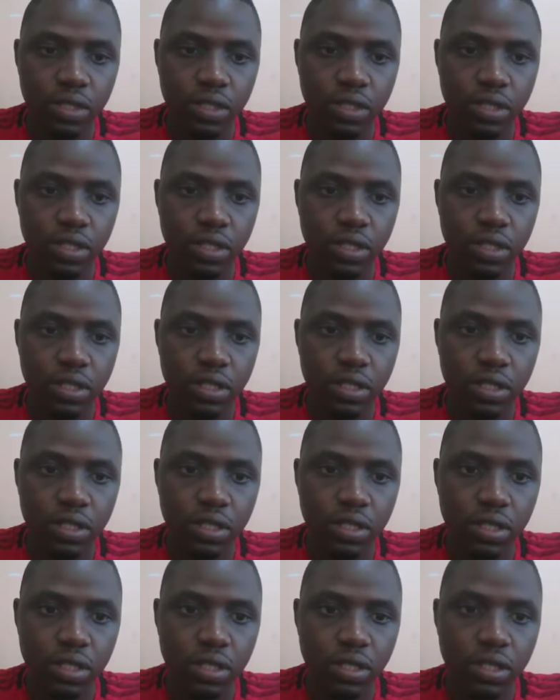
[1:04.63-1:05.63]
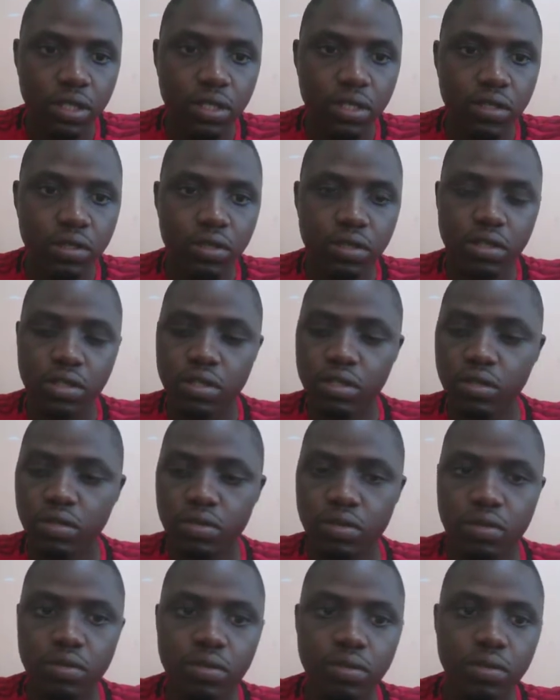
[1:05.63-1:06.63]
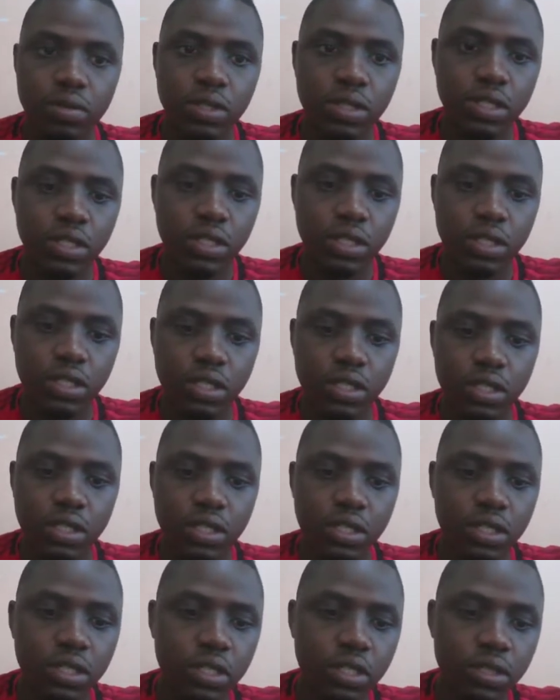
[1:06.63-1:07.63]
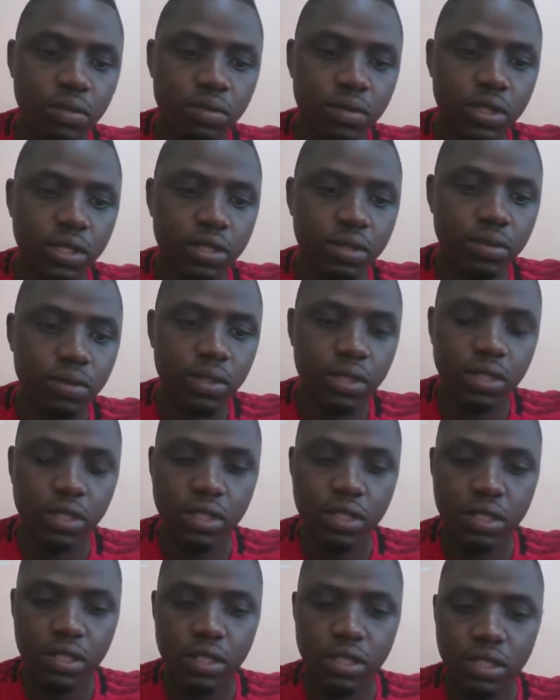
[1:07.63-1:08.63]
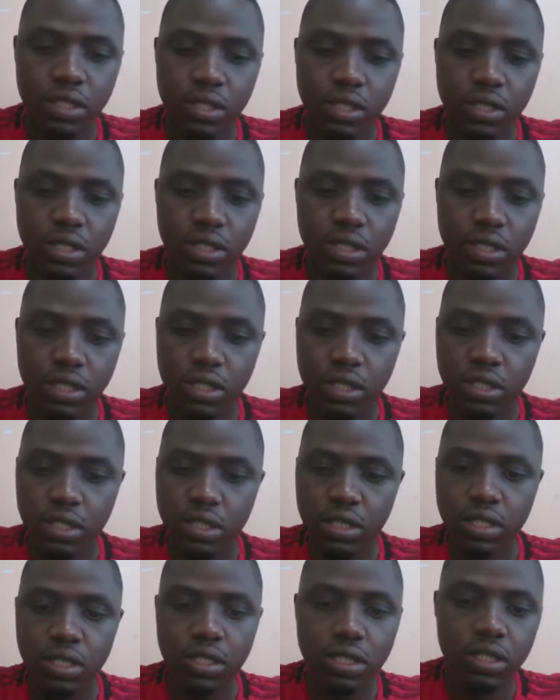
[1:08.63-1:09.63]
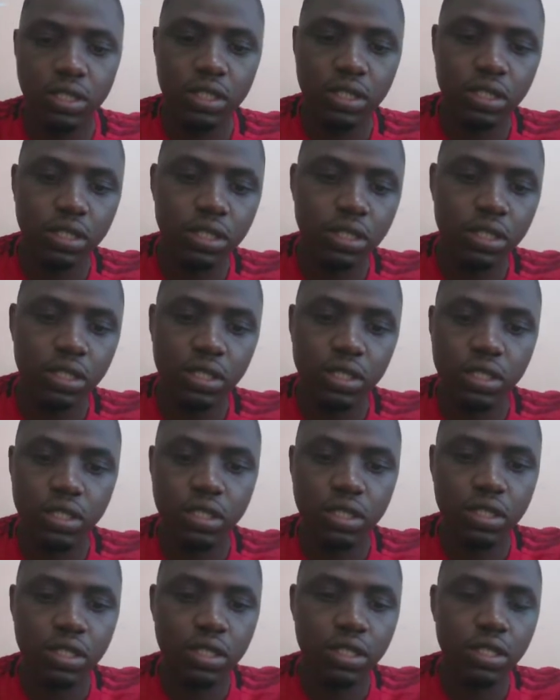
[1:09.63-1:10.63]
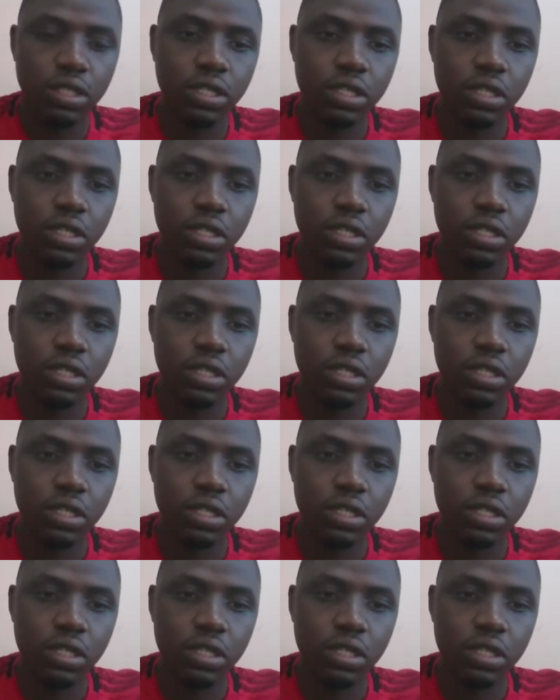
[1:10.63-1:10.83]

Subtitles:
index. So this should be register department, register